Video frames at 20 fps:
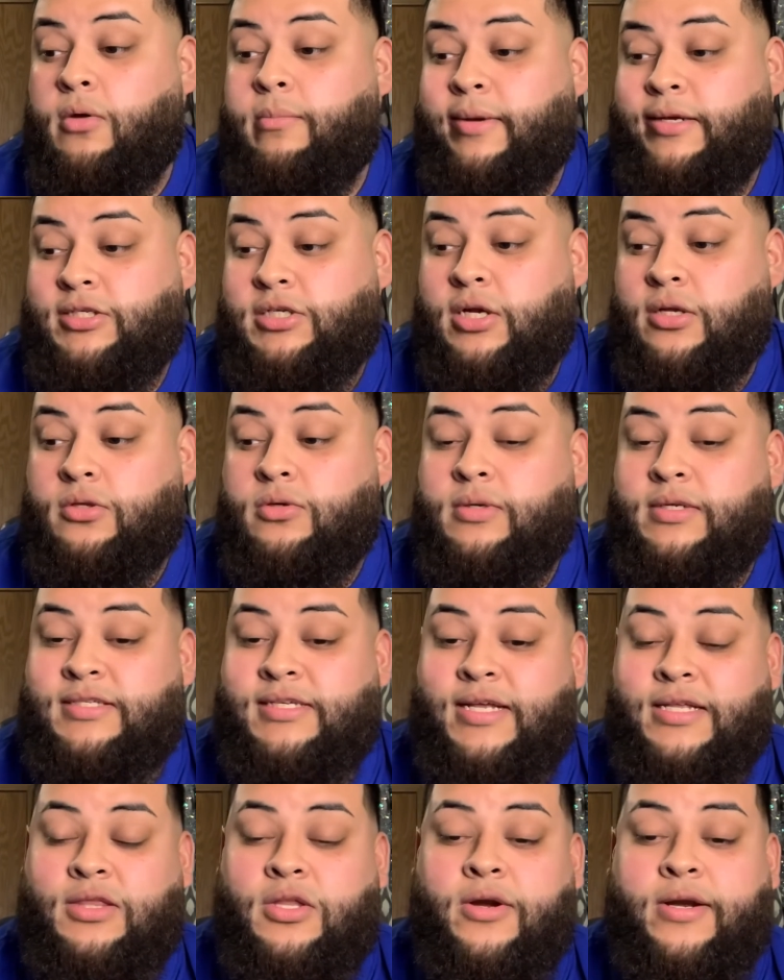Make sure y'all do. Let's
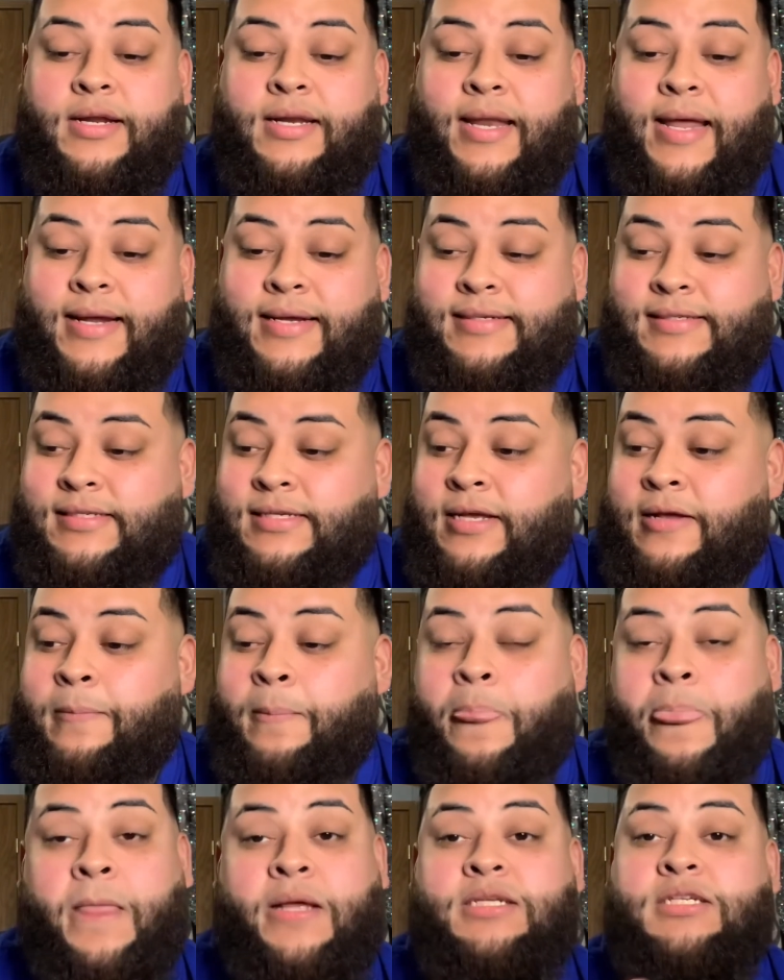get 30 likes.
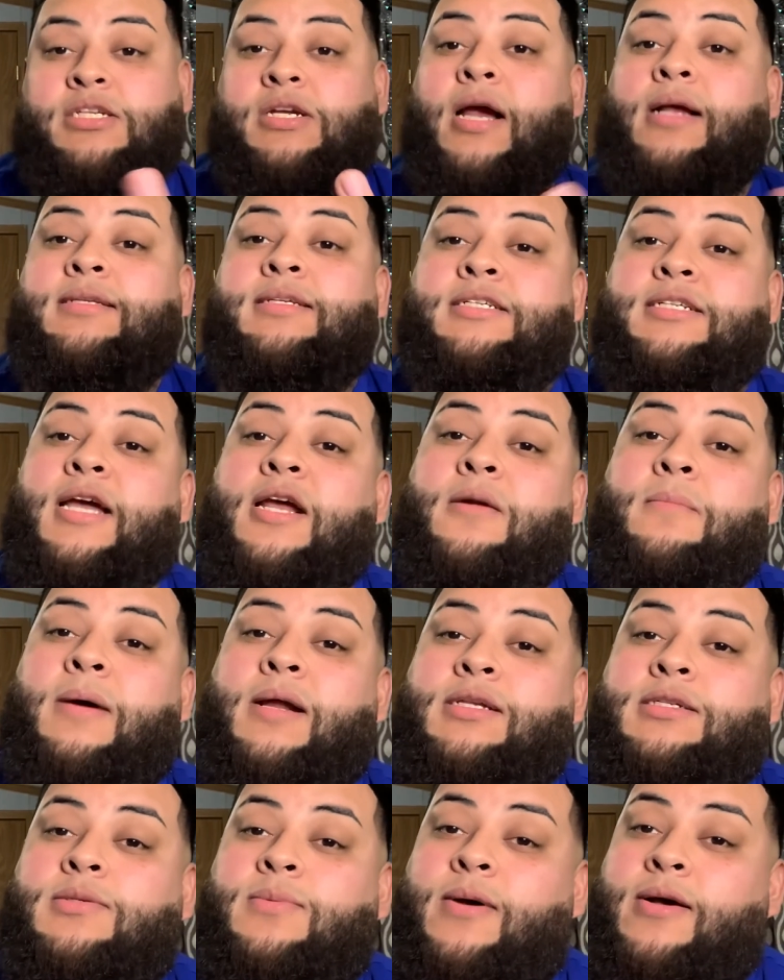Subscribe to the channel, might
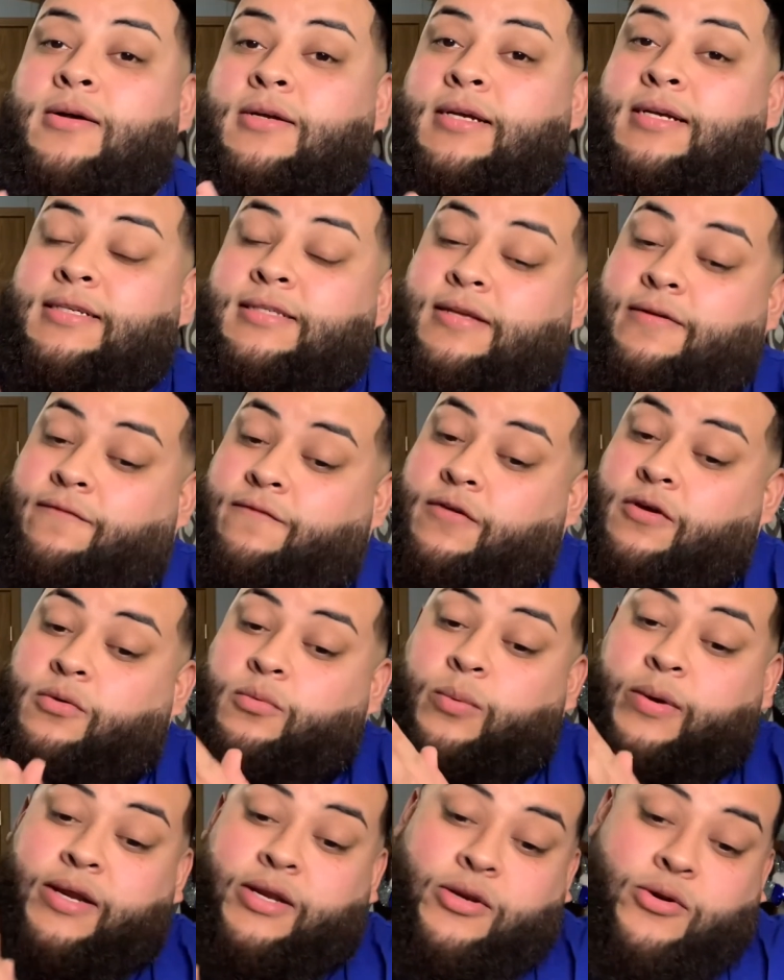as well, because if you
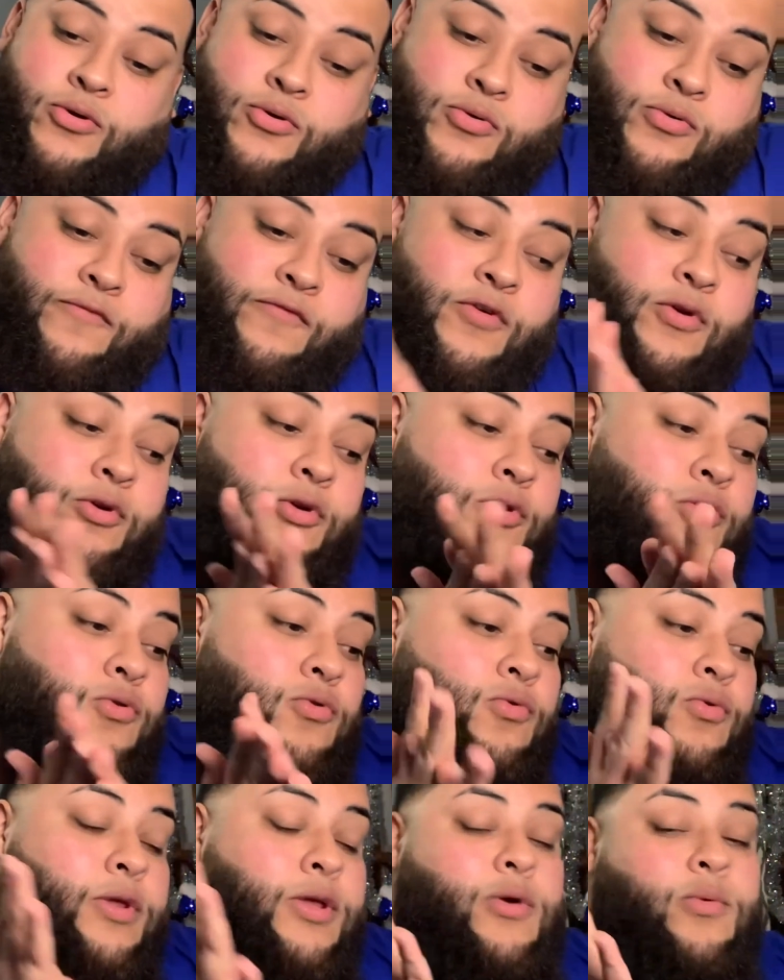do,
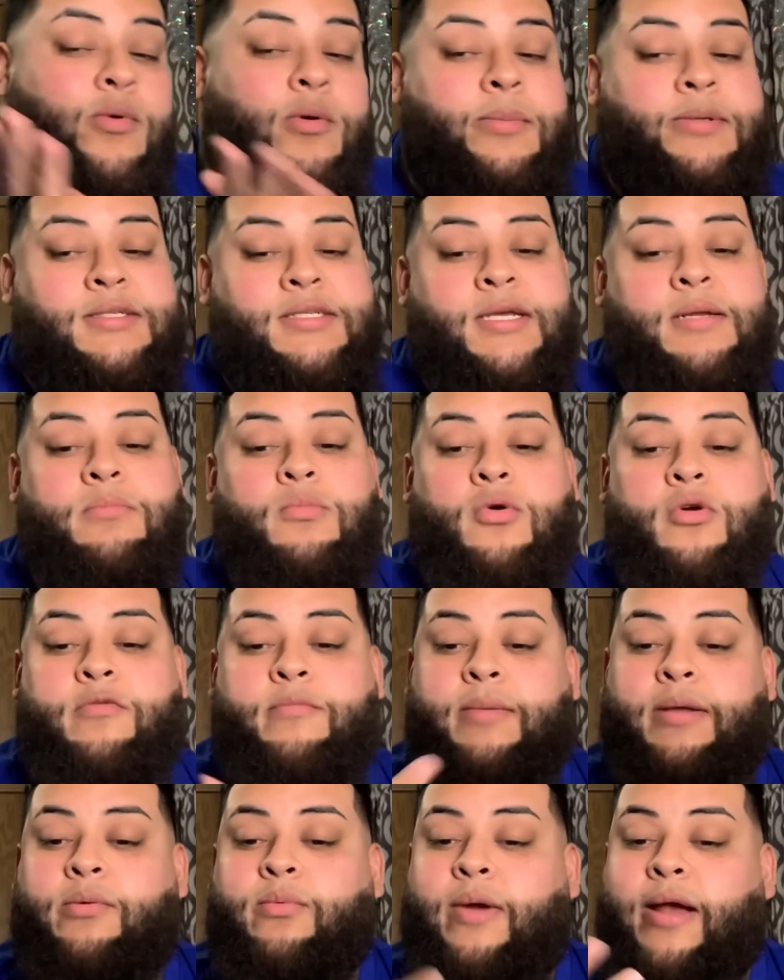you will be seeing more of
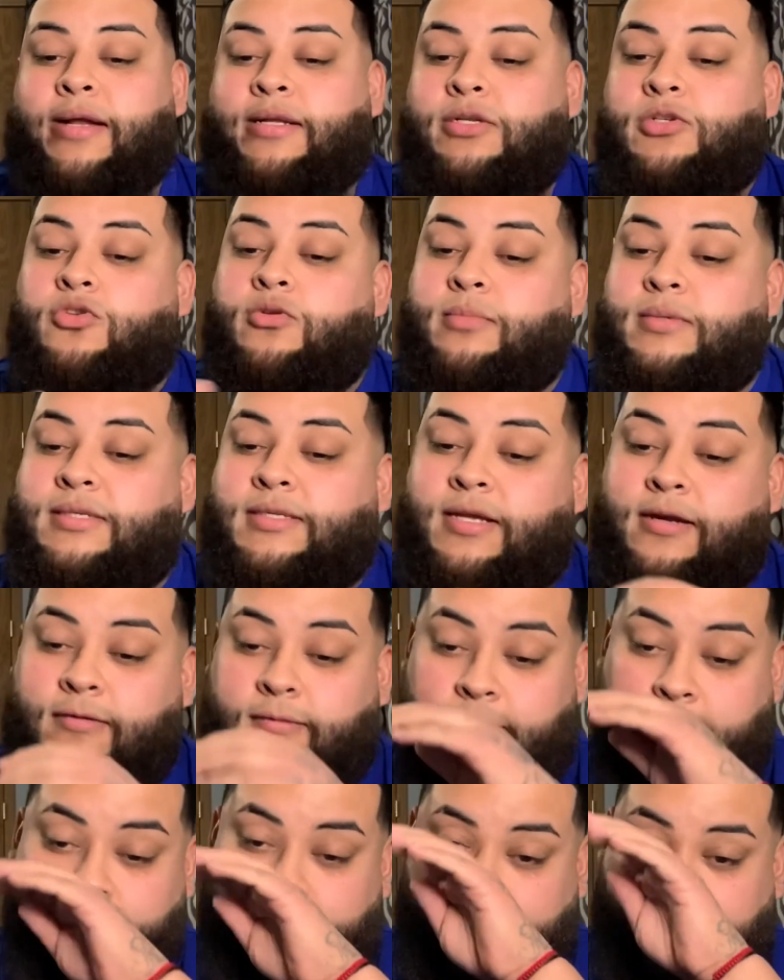me reacting to them instead of
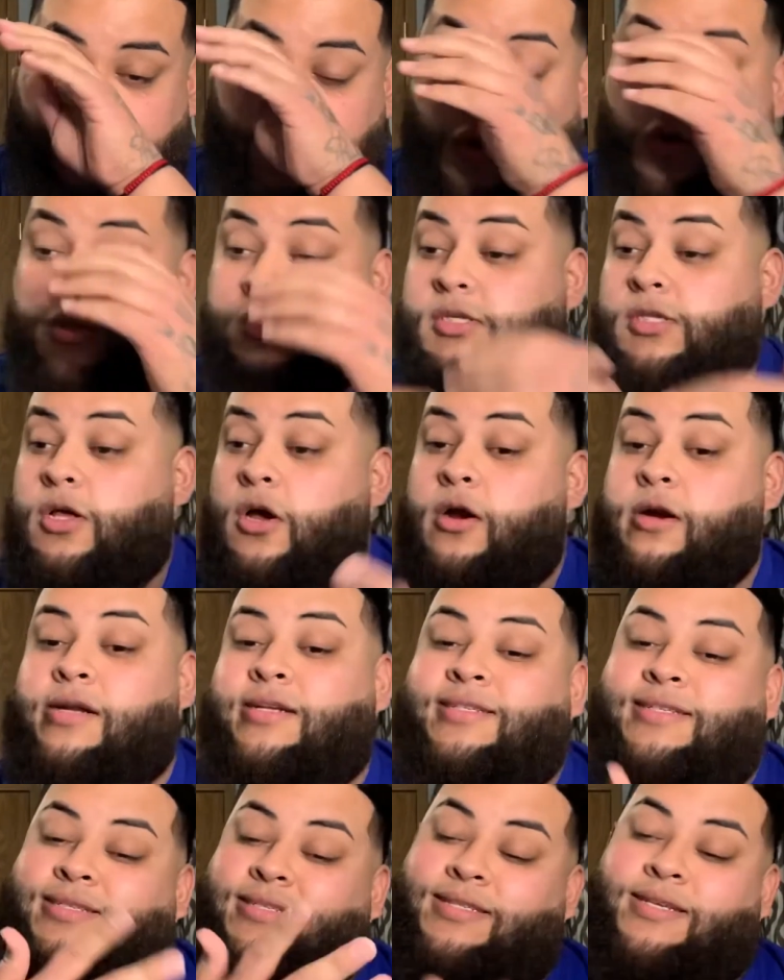having to go to the
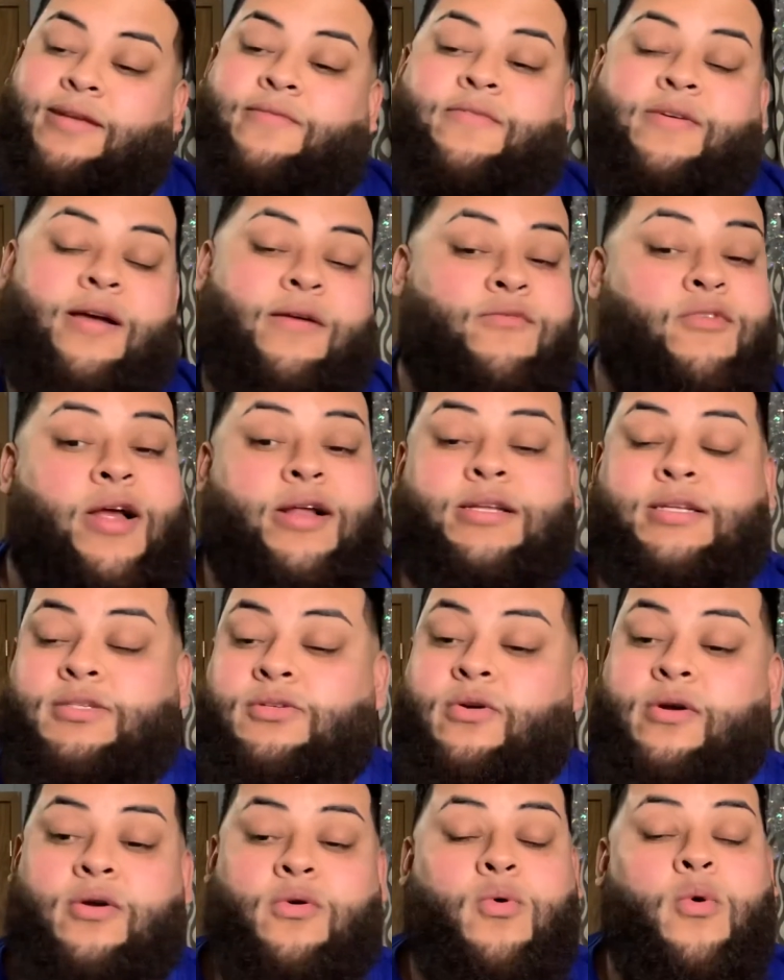artist and see if y'all reacted to
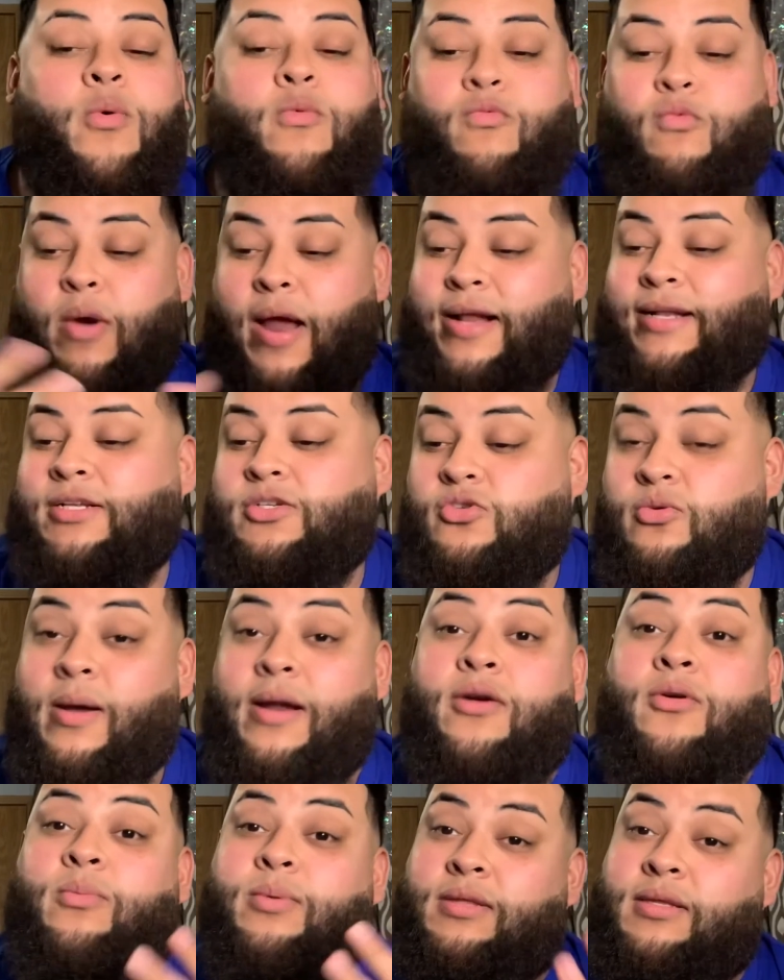or who reacted to. I
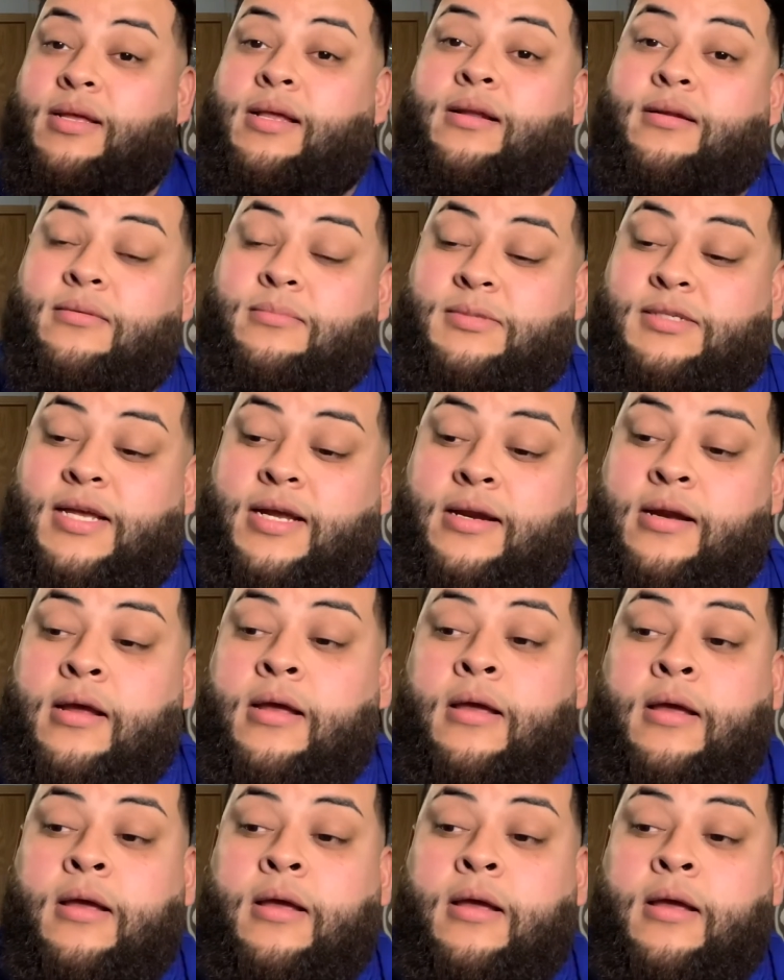don't know what the hell I'm saying.